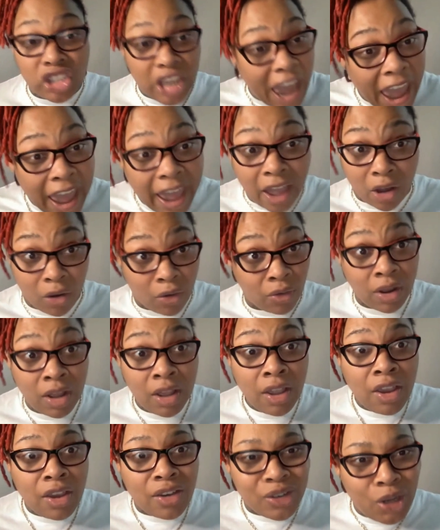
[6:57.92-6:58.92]
jail.
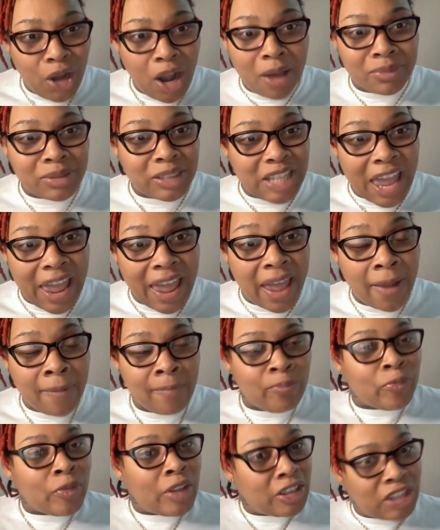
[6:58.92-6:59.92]
You know what I'm saying?
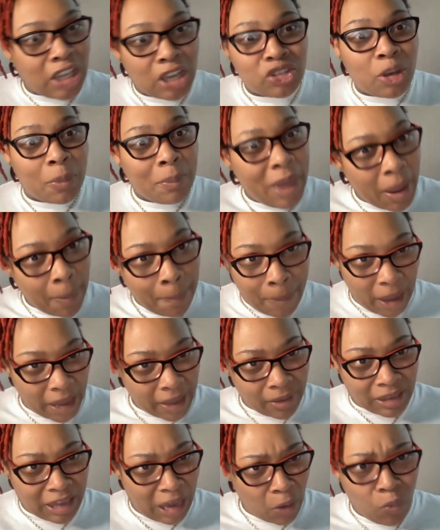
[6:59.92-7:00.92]
So Jamie get
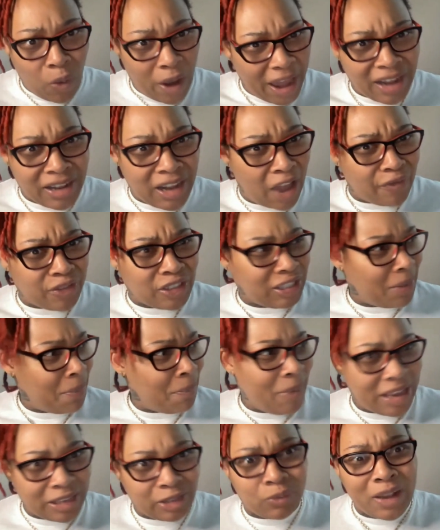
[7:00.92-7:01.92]
wind of it. She,
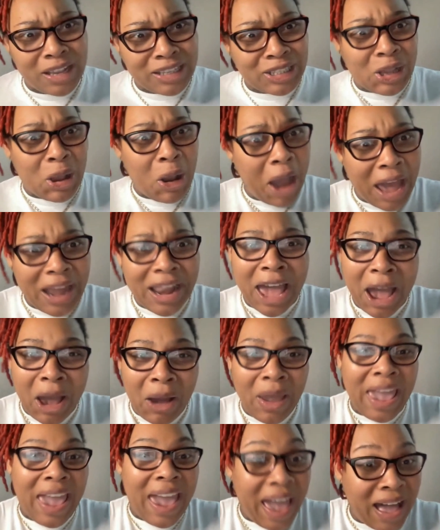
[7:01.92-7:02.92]
bitch, what's going
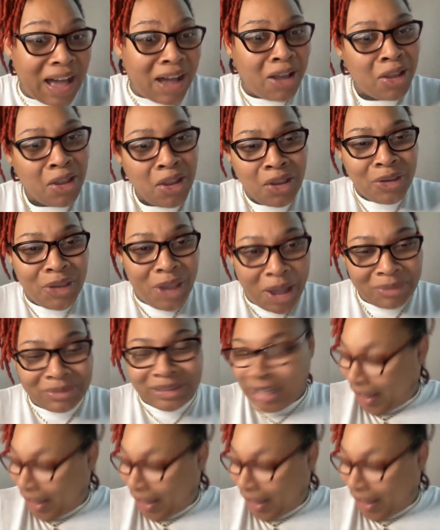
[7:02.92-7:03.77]
on here? You know what I'm